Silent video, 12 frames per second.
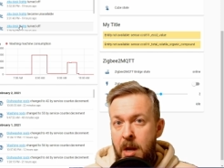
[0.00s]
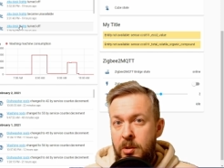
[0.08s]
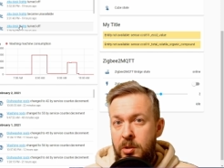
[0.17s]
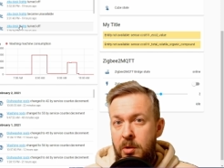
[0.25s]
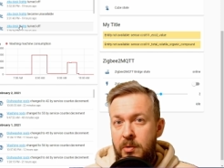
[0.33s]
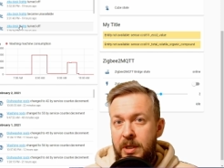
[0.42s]

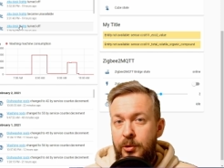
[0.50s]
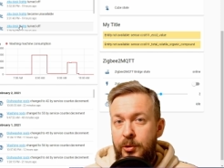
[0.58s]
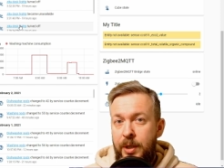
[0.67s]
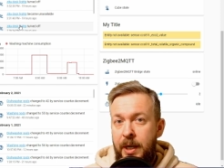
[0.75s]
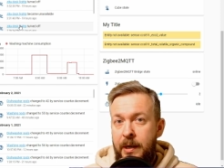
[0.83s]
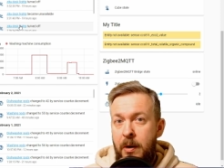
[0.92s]
so you can
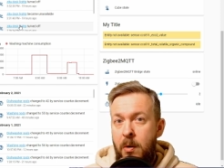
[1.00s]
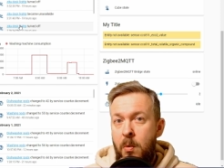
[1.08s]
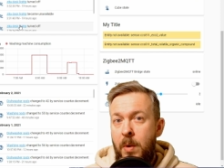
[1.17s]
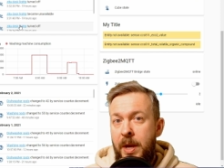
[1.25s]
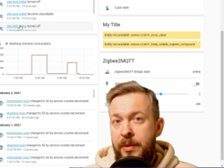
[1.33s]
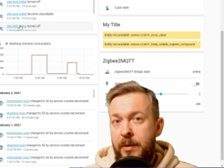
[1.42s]
track
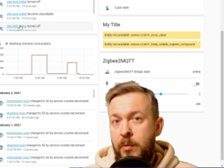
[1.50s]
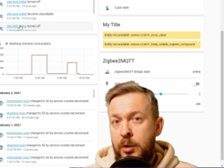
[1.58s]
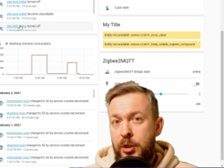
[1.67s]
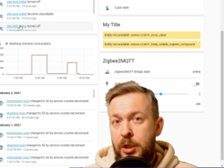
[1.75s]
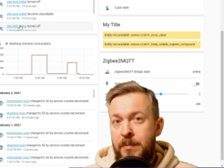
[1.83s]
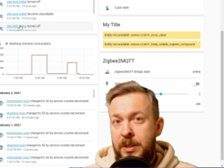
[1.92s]
when the
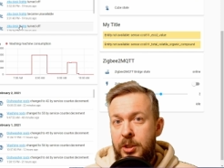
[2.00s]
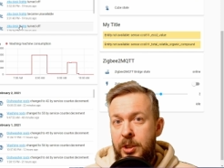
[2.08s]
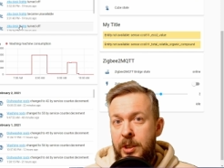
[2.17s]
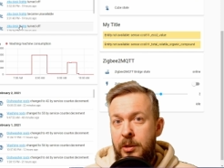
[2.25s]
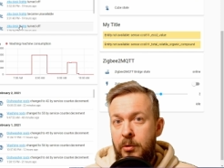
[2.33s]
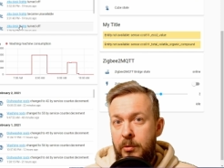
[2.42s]
washing
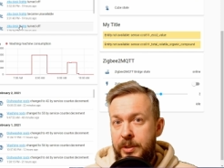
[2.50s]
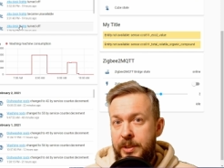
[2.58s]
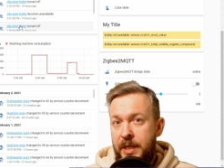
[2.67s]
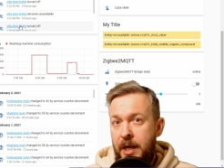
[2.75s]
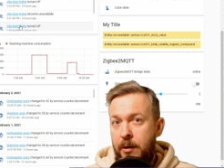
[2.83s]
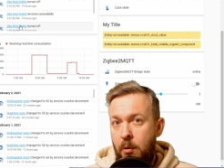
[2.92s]
machine
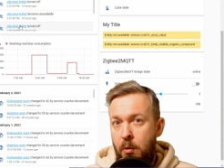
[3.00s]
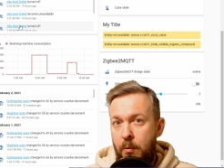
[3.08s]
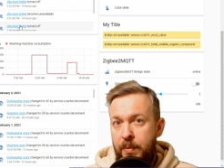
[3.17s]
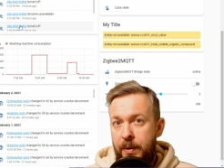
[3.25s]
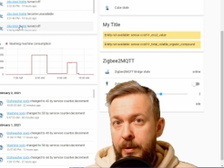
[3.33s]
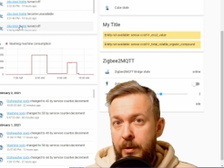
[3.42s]
doors are
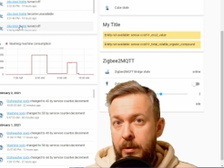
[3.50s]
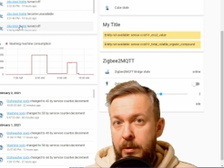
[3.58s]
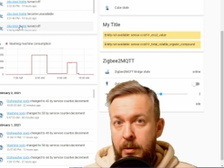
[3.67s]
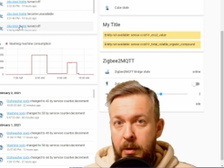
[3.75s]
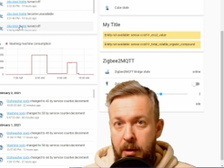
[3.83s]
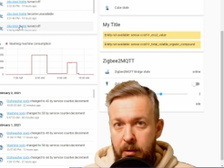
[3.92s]
open or
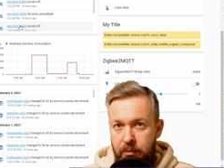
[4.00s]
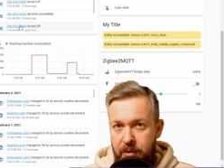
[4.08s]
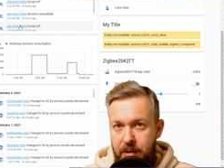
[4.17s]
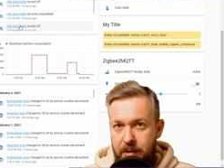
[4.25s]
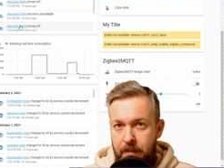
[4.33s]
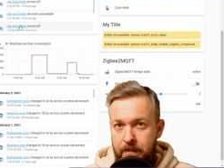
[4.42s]

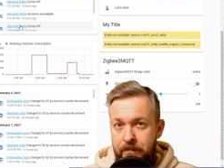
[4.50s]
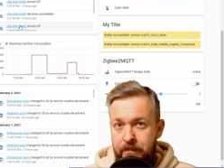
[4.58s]
closed,